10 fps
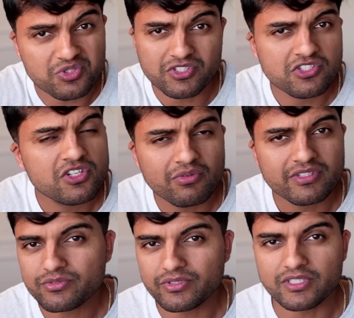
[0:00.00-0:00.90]
which no one
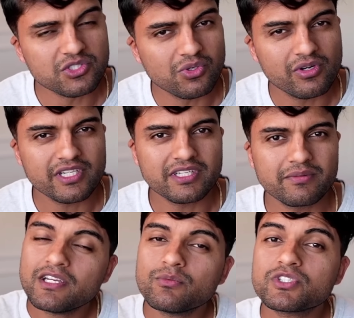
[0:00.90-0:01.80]
is really talking
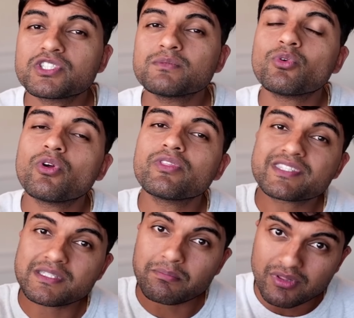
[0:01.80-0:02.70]
about, which is more on the
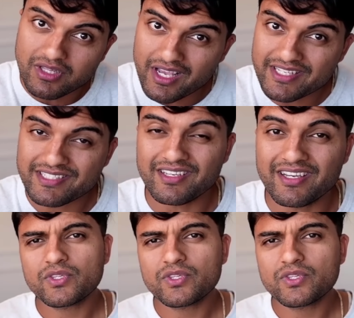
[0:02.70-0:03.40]
supply side.